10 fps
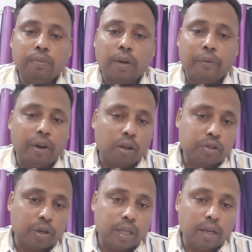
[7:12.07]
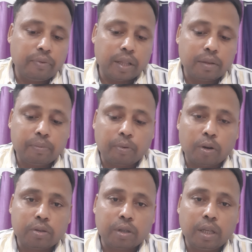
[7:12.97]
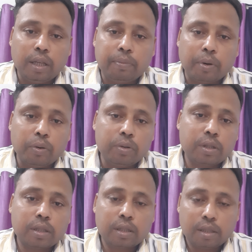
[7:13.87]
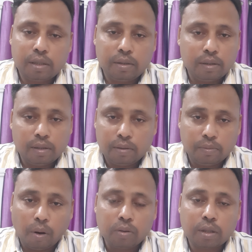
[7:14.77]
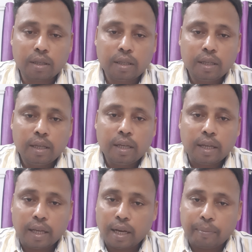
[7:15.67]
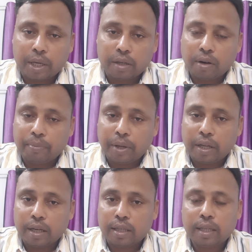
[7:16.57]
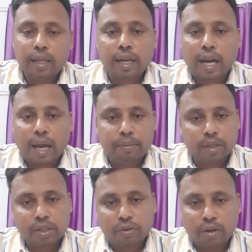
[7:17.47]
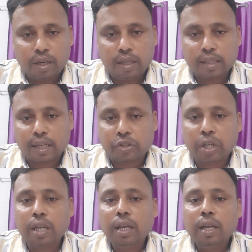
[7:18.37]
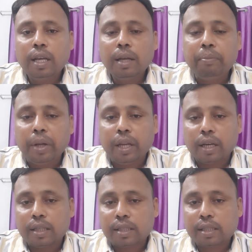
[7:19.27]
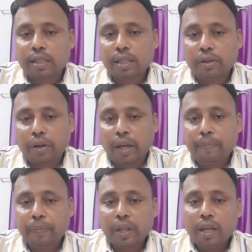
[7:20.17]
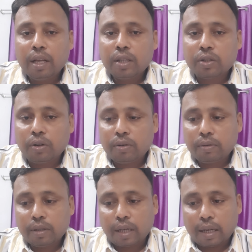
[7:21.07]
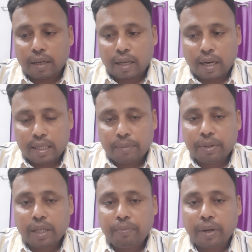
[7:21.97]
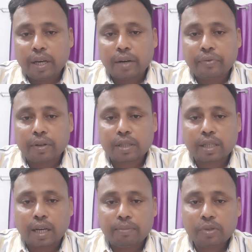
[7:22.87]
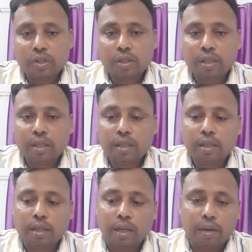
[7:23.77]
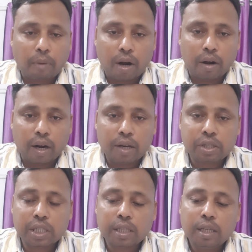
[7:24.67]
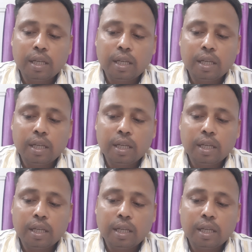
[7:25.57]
will also deal with poetry, prose, both in a particular period. Here I am just only discussing periods. Okay, so Elizabethan period first comes in modern English,